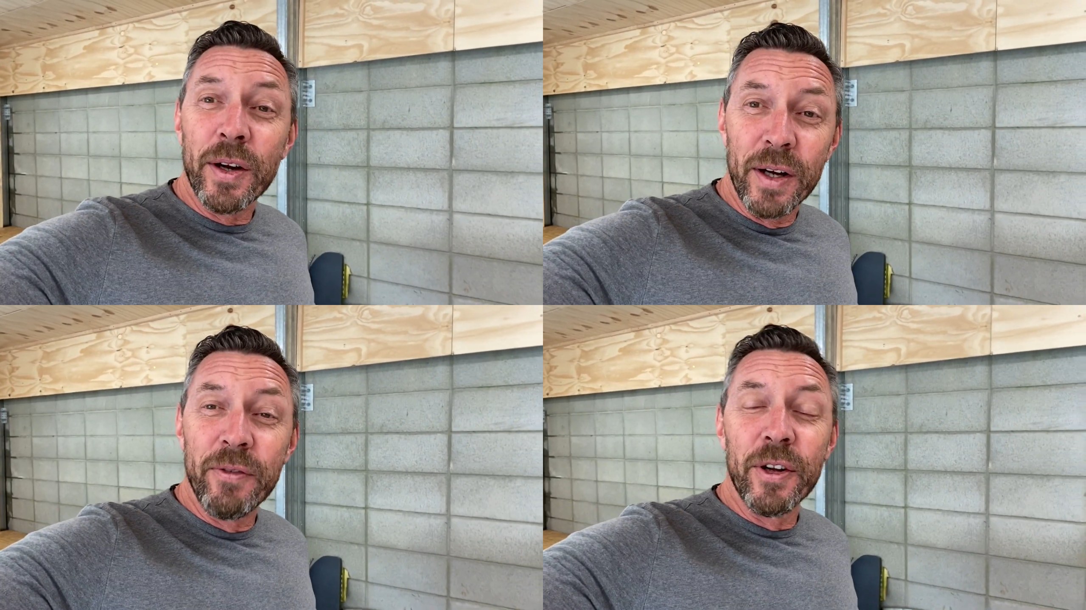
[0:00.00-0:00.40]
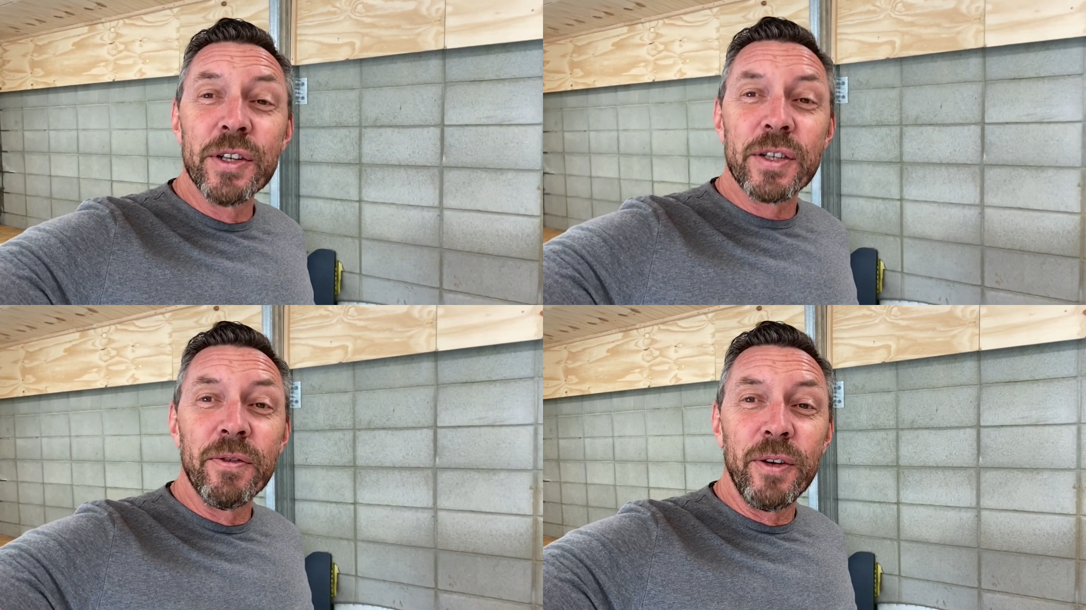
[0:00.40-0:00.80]
I'd
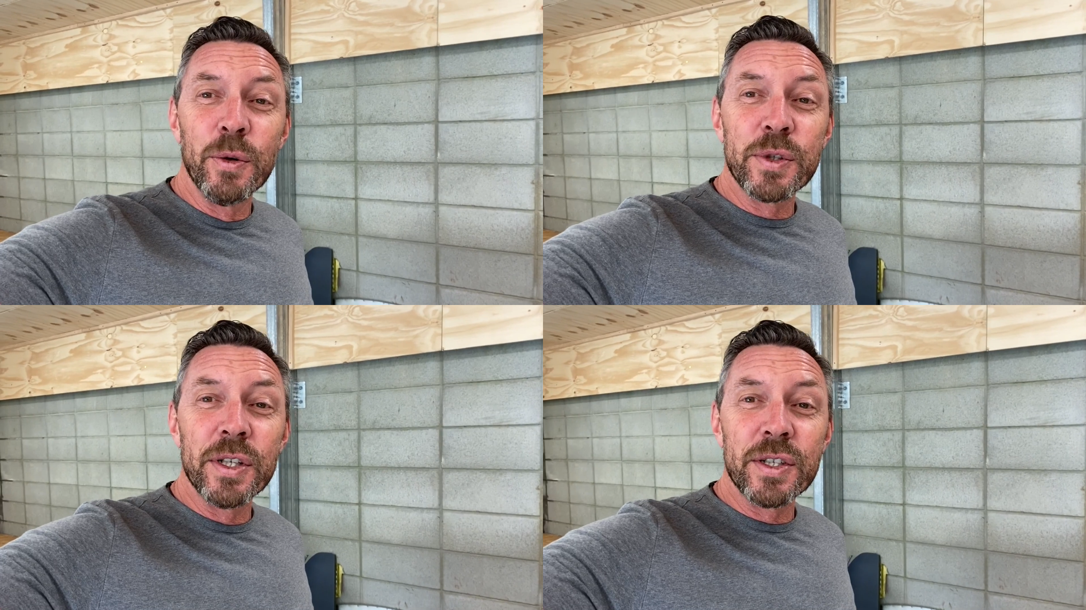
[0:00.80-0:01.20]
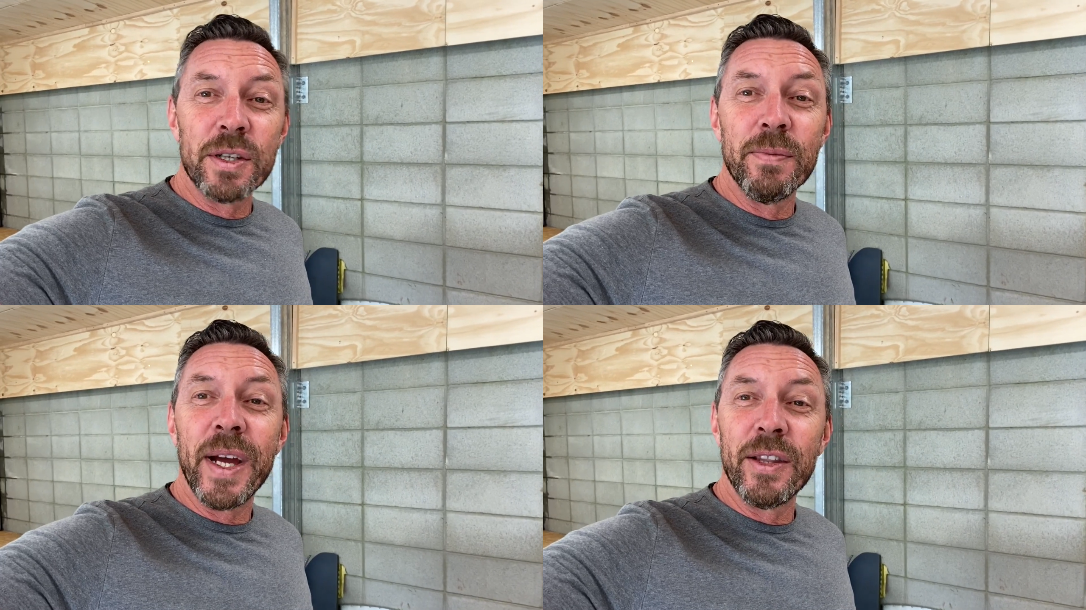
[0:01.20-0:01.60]
finished the fuel
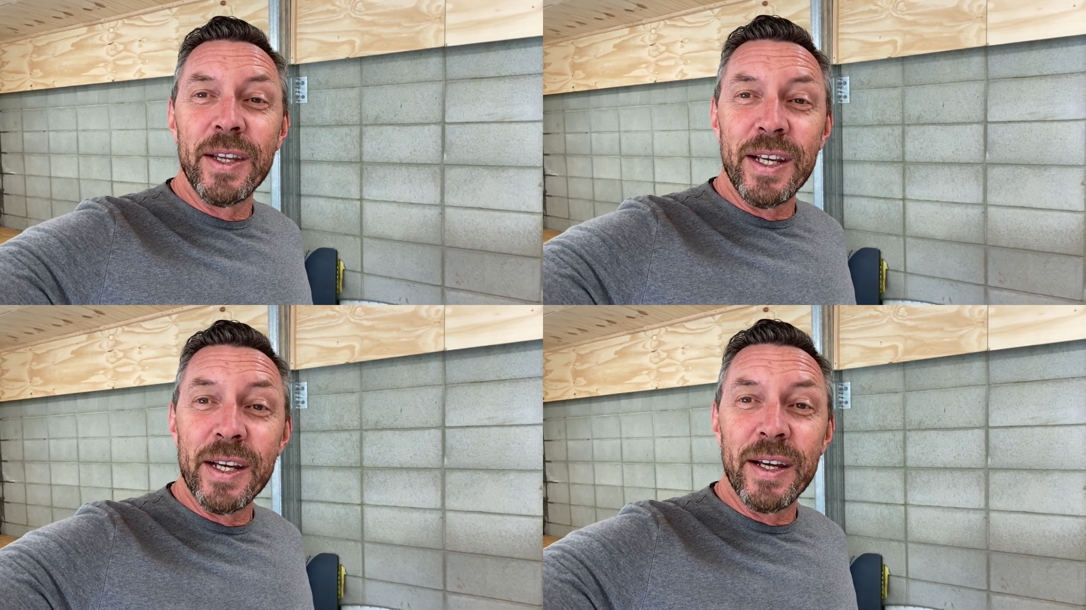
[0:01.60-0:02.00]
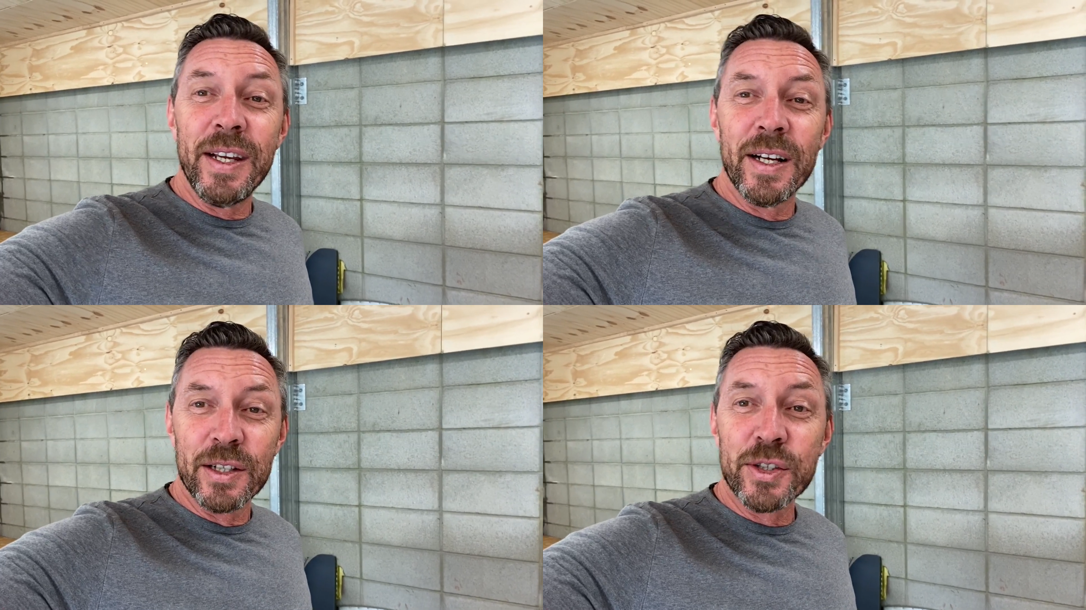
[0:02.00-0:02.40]
system, had the
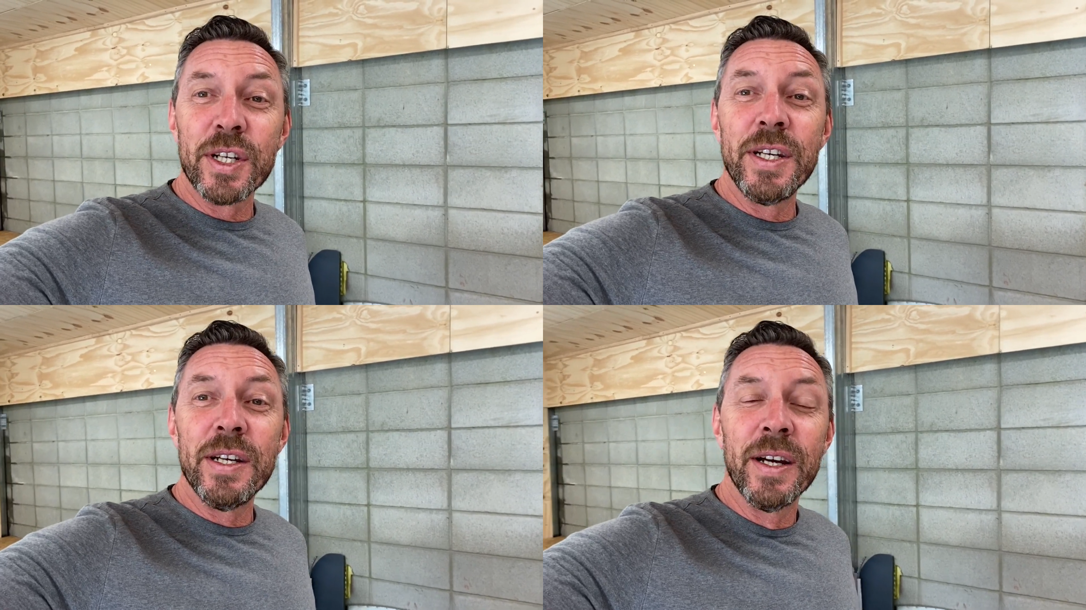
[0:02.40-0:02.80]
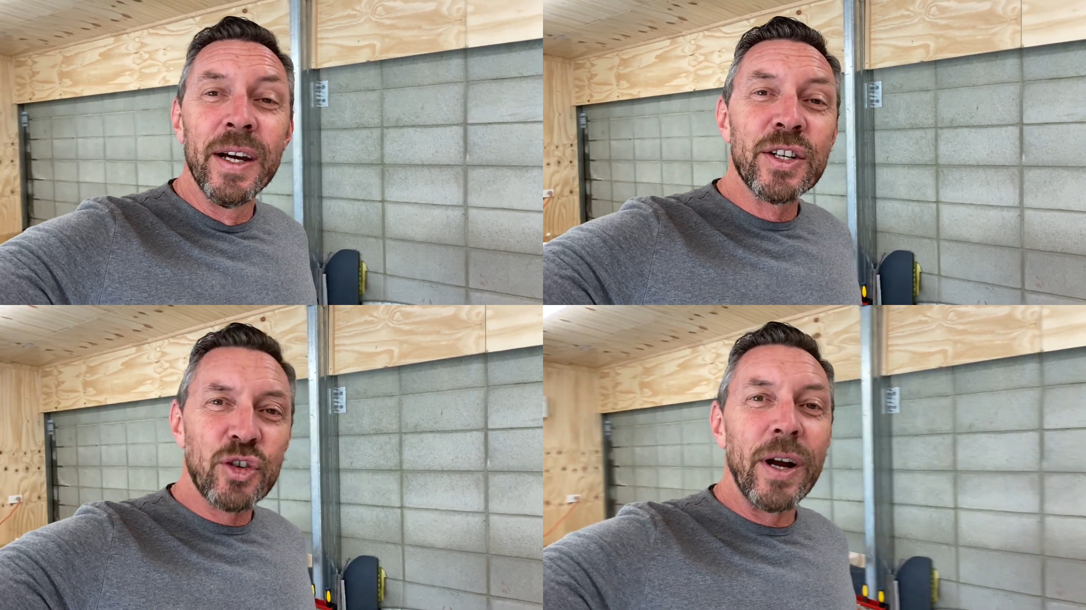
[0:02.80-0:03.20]
ELT
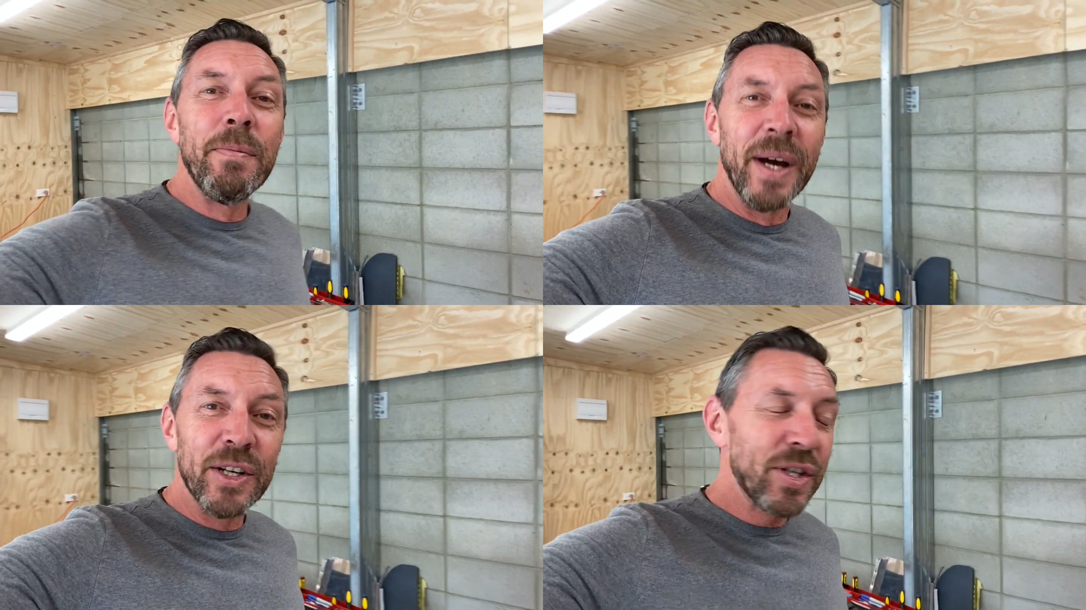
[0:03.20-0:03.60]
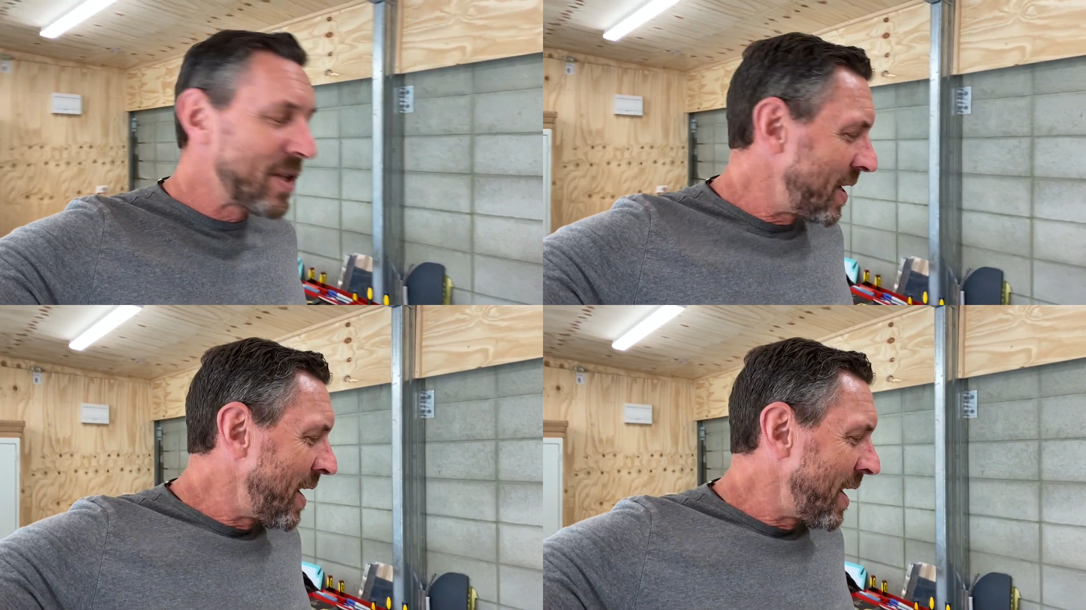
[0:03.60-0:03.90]
train mounted,